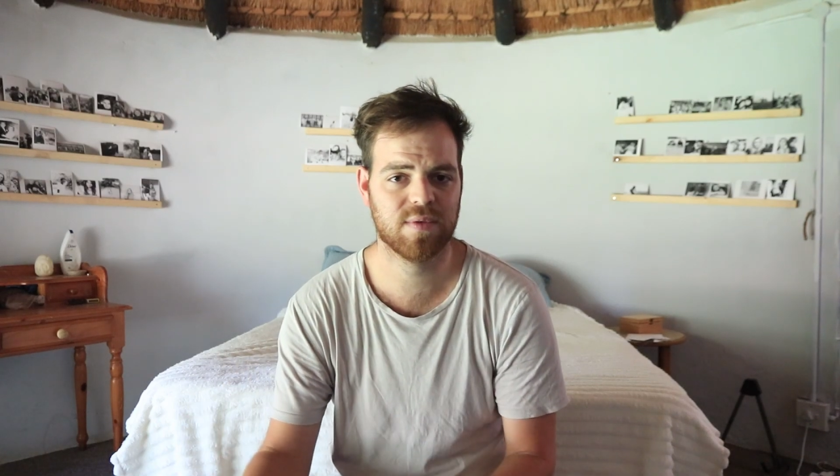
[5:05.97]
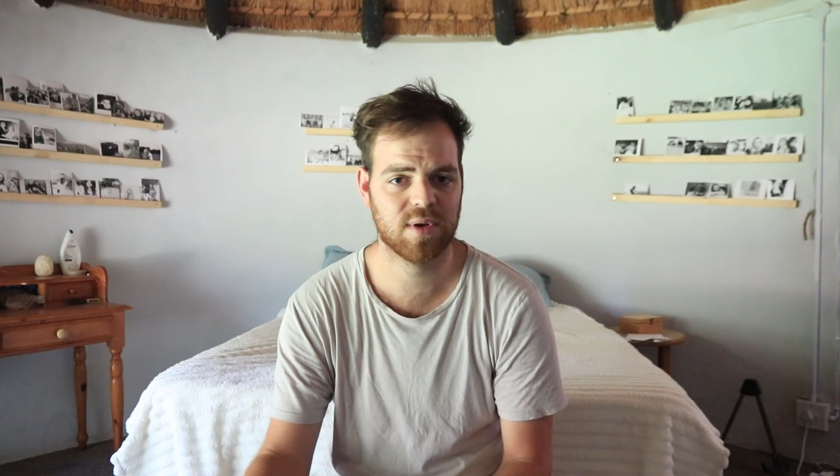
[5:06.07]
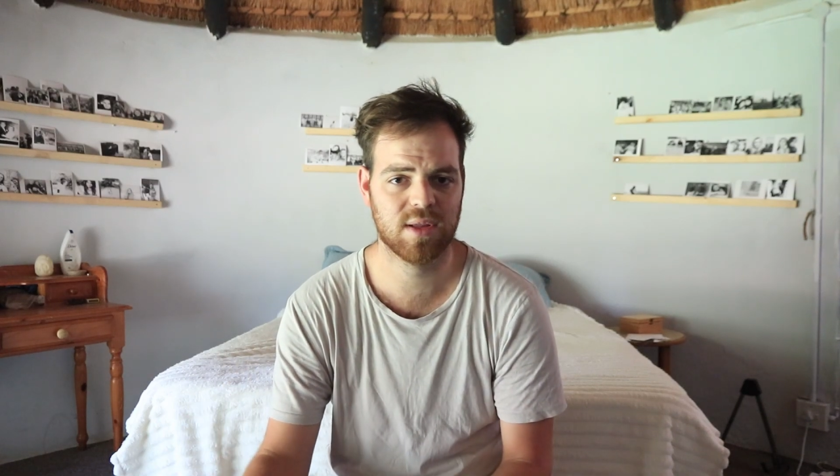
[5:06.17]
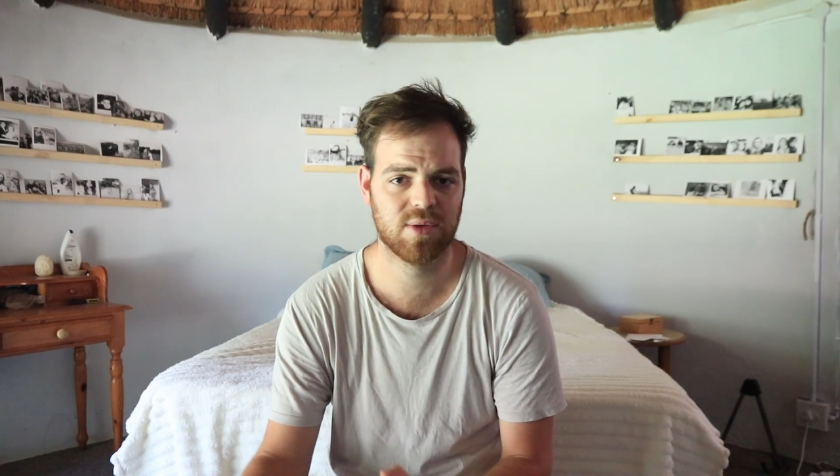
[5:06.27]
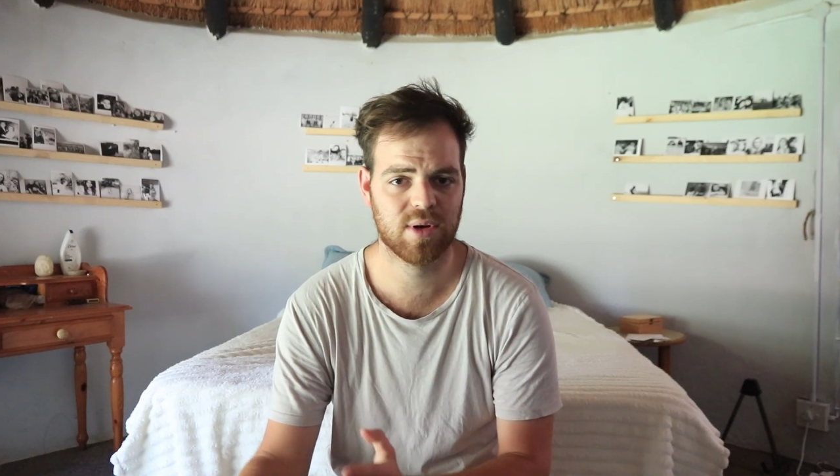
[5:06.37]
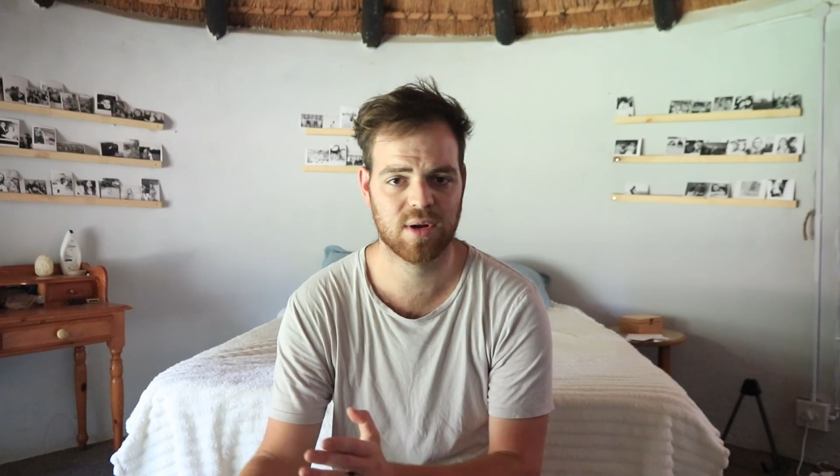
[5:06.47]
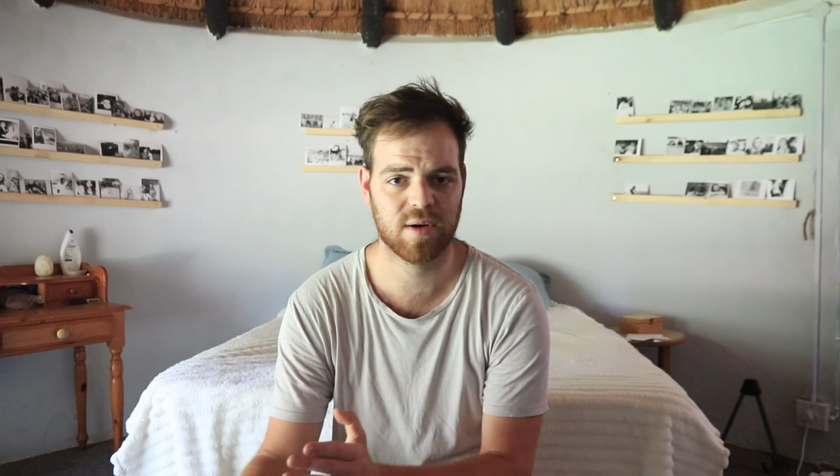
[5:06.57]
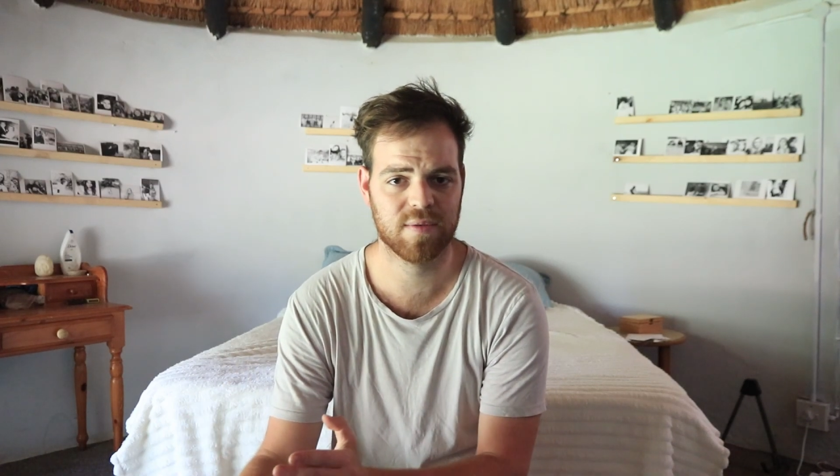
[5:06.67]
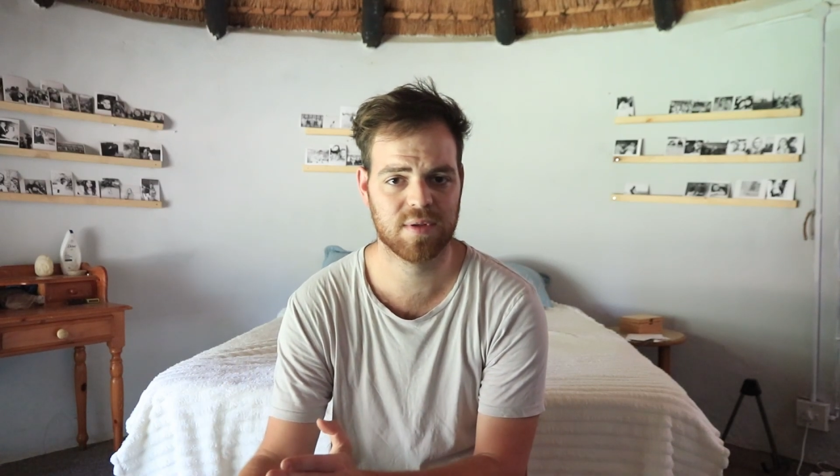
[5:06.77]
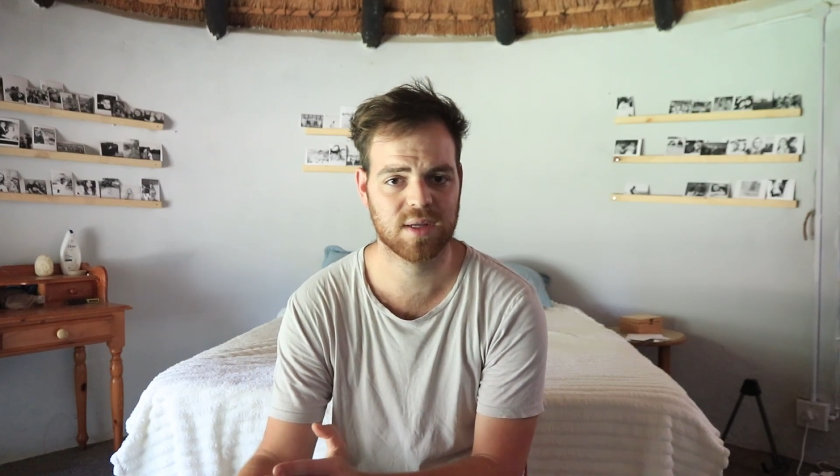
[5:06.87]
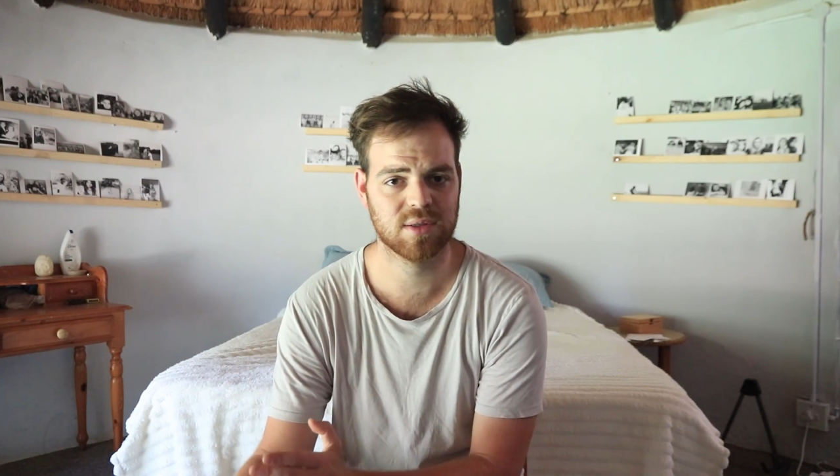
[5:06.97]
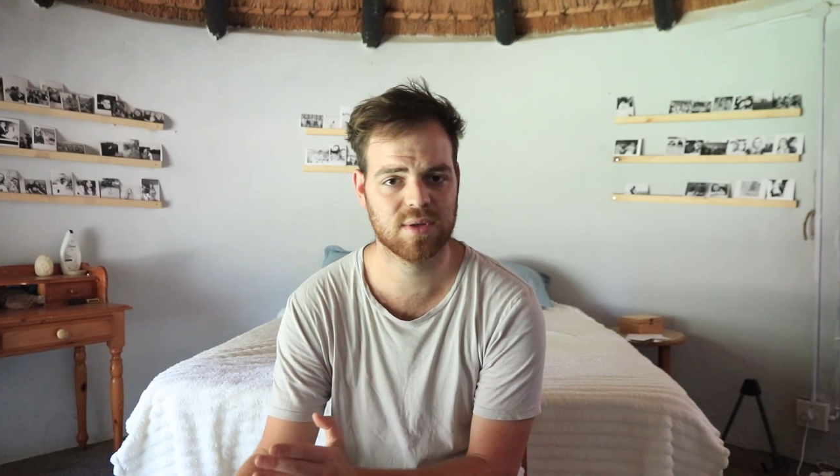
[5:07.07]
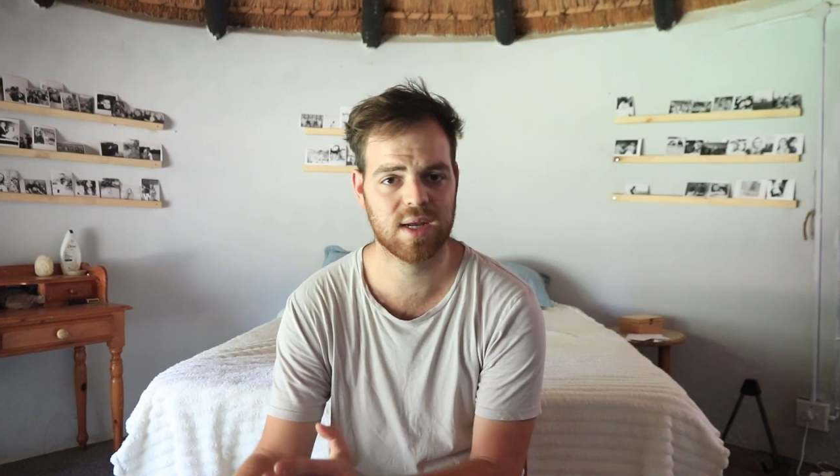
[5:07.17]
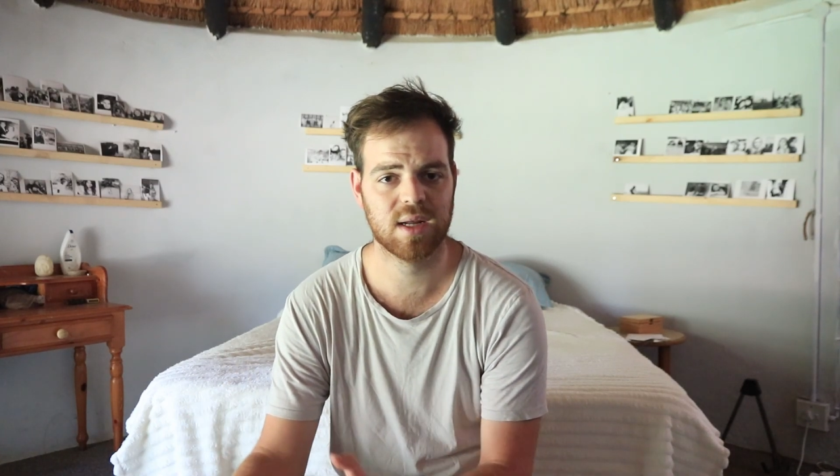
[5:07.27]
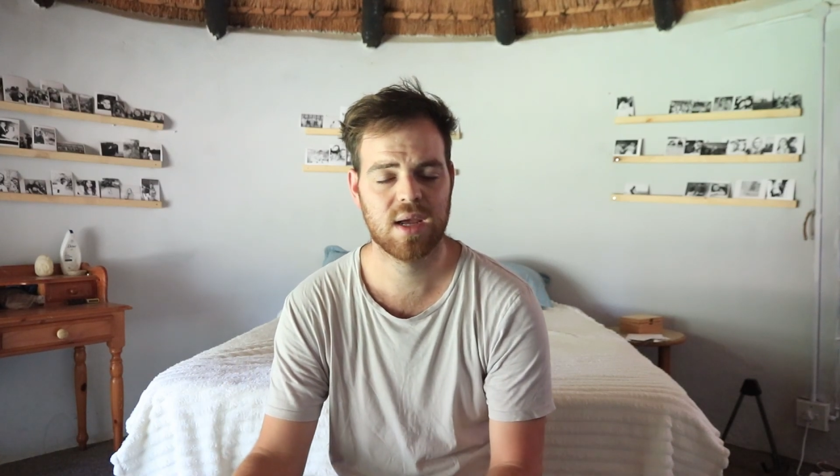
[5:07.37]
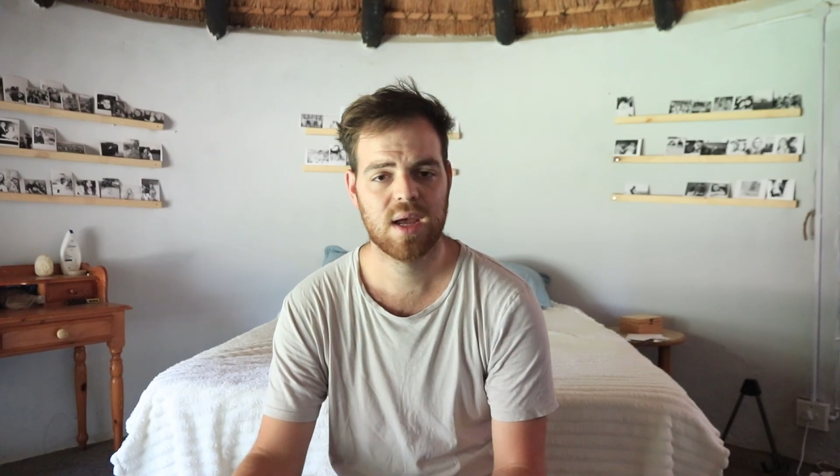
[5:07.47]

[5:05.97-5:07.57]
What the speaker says: 3,500 rand.